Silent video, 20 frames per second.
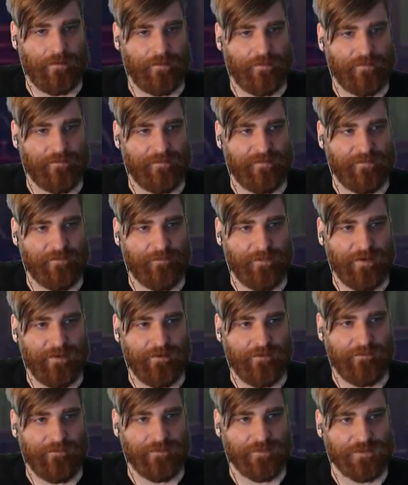So it's
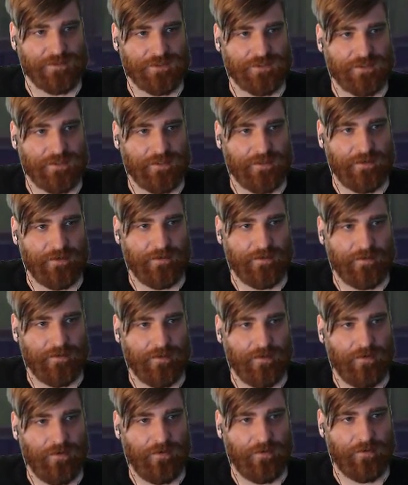mirrored for sure.
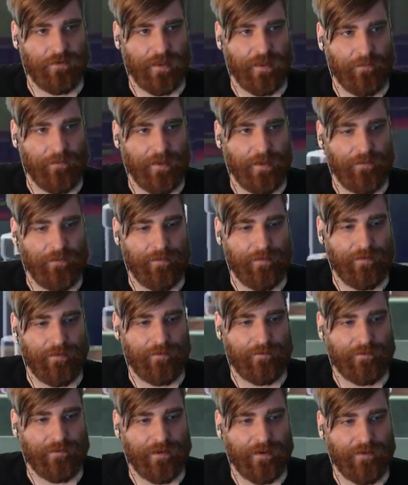Oh, okay, Peepa
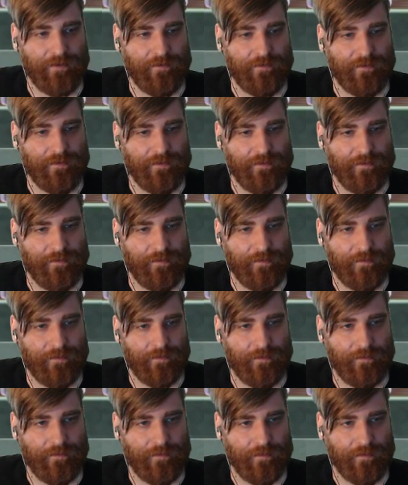around
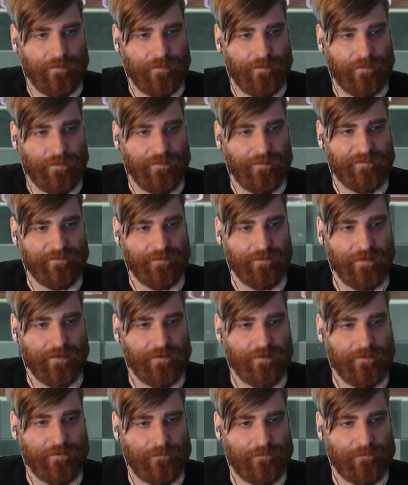this one.